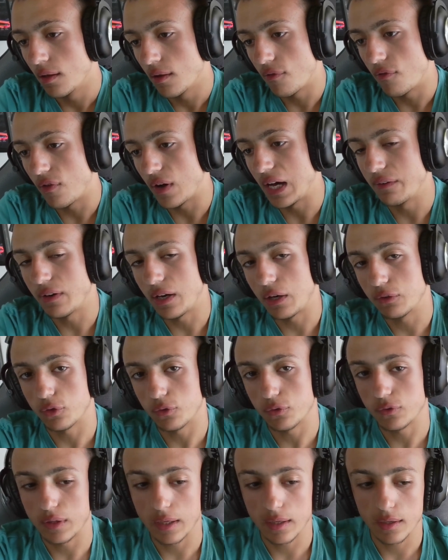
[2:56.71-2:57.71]
5 out
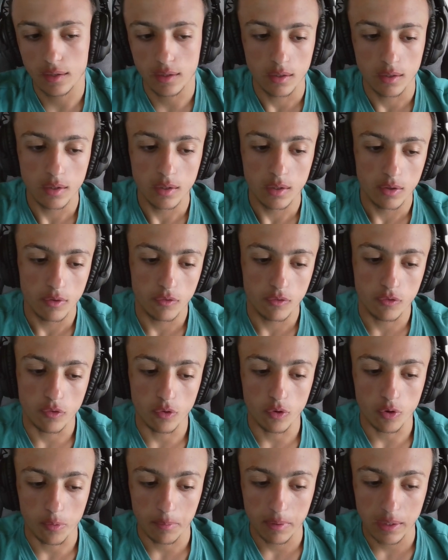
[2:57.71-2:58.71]
of 10
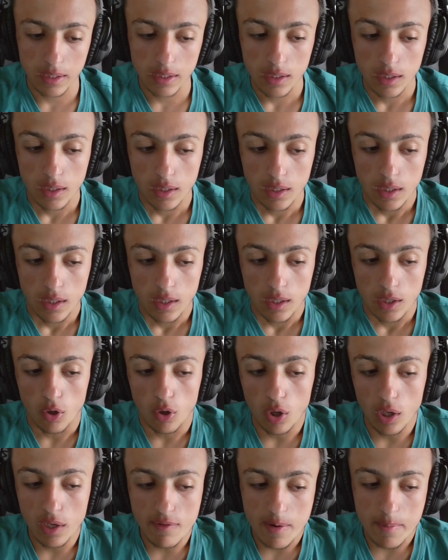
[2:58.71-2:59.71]
for me. Oliver